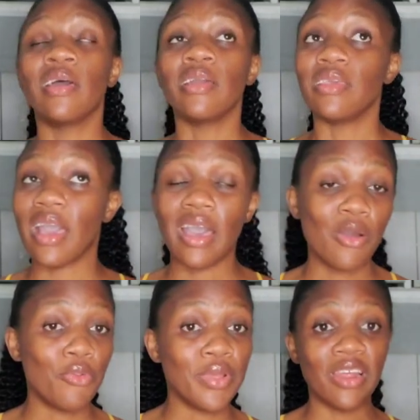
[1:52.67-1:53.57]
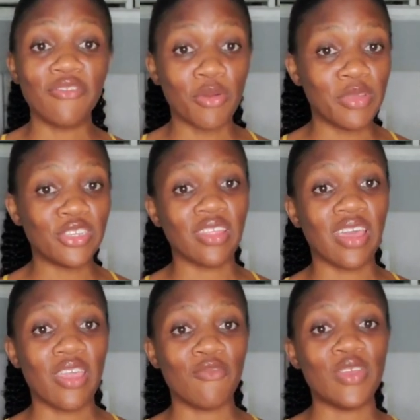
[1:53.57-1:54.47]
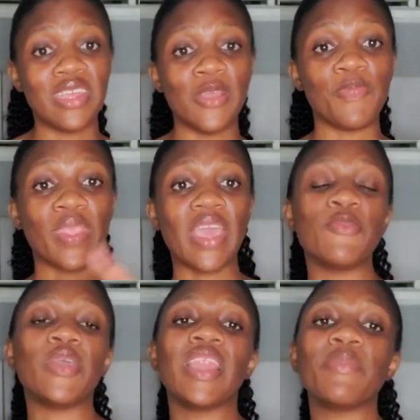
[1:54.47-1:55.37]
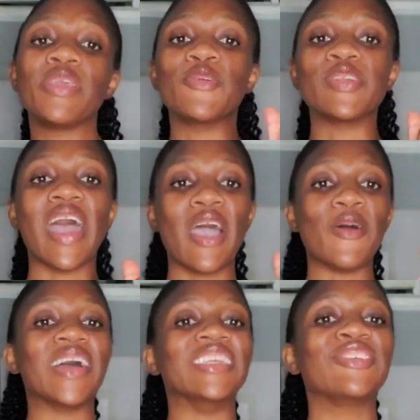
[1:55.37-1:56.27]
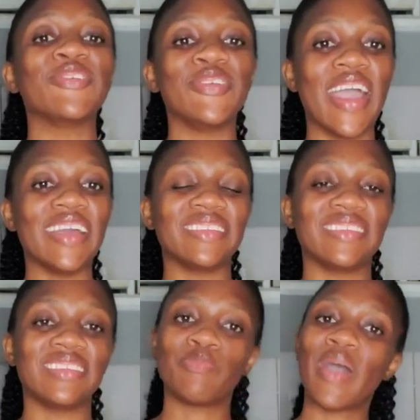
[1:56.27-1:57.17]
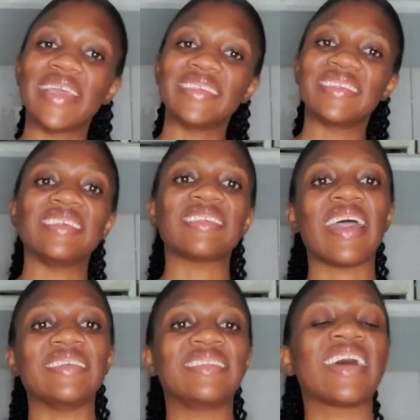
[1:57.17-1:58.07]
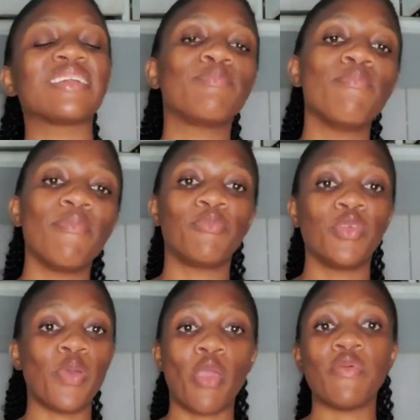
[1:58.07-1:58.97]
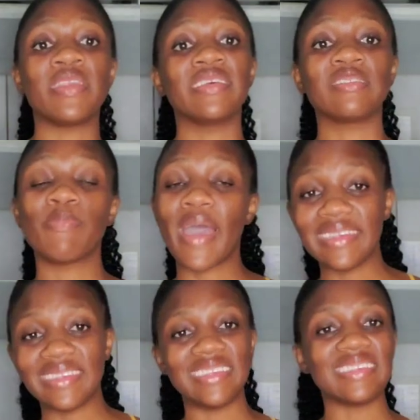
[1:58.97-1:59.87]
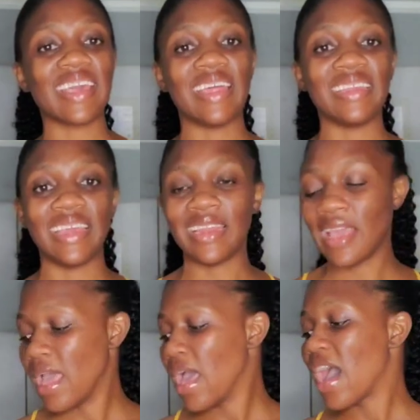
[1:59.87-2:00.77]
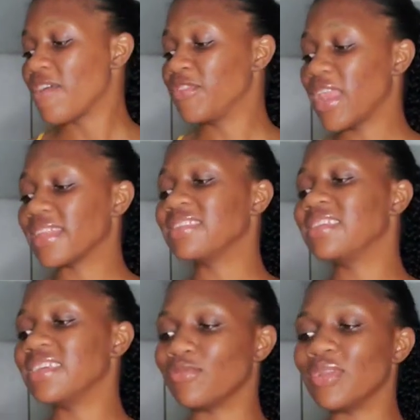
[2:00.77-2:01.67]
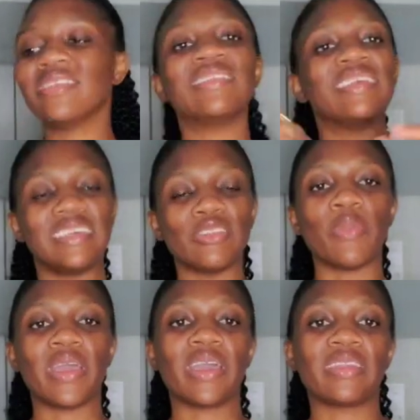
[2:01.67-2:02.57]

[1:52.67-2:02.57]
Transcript: yeah we learn from each other every day anyway let me go now and show you guys the spices i start preparing the spices and then i feel like this thing is really singing on my hand